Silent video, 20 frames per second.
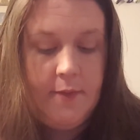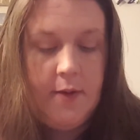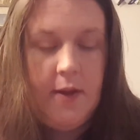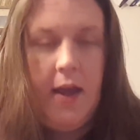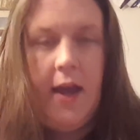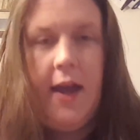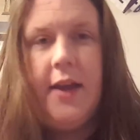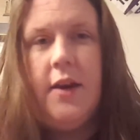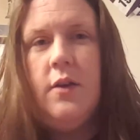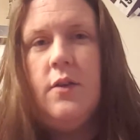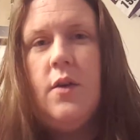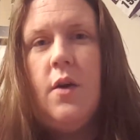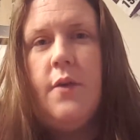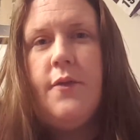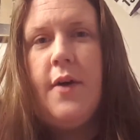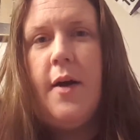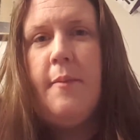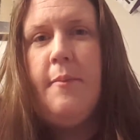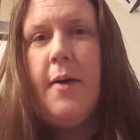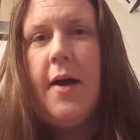I don't know if
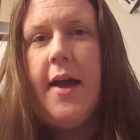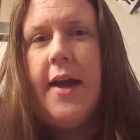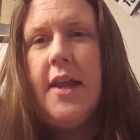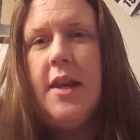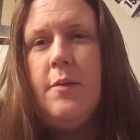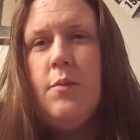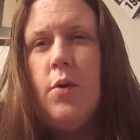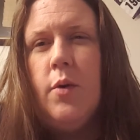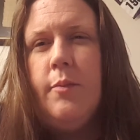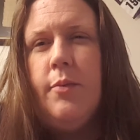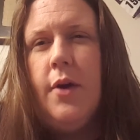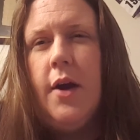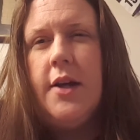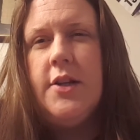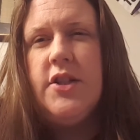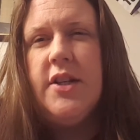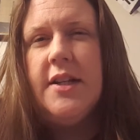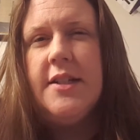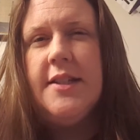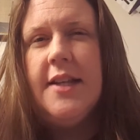I'll buy any more
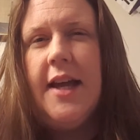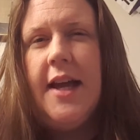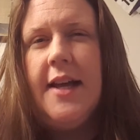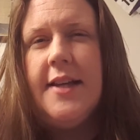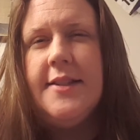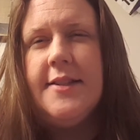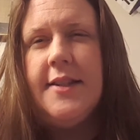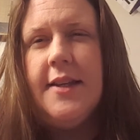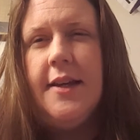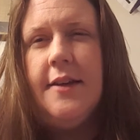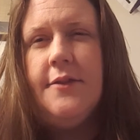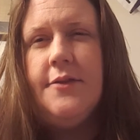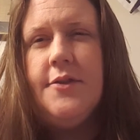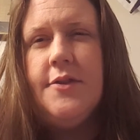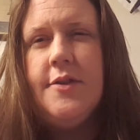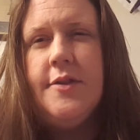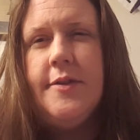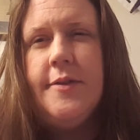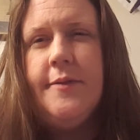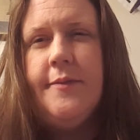projects as
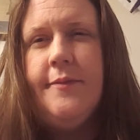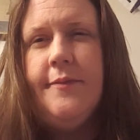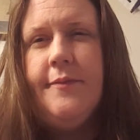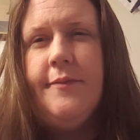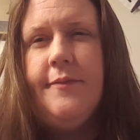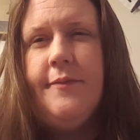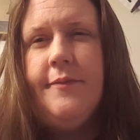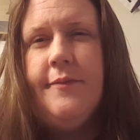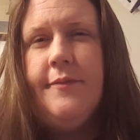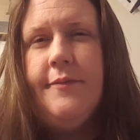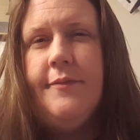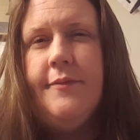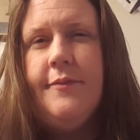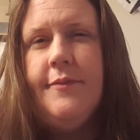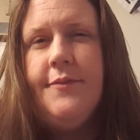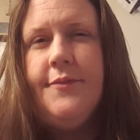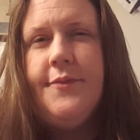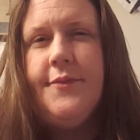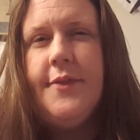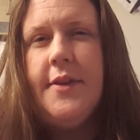gifts.
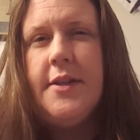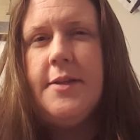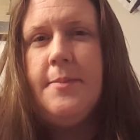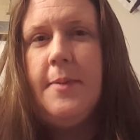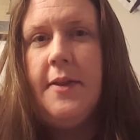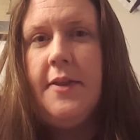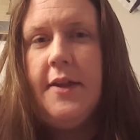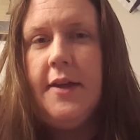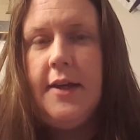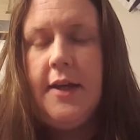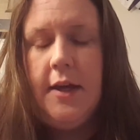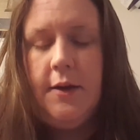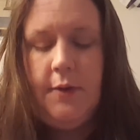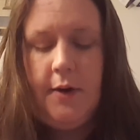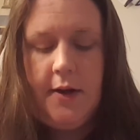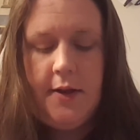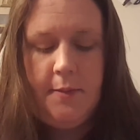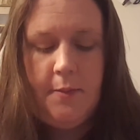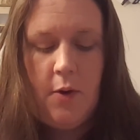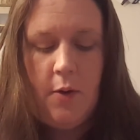That's my thinking right
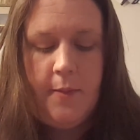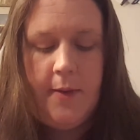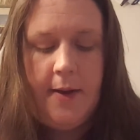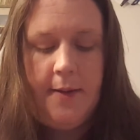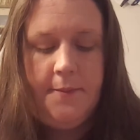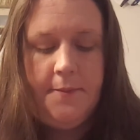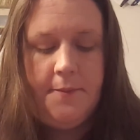at the moment.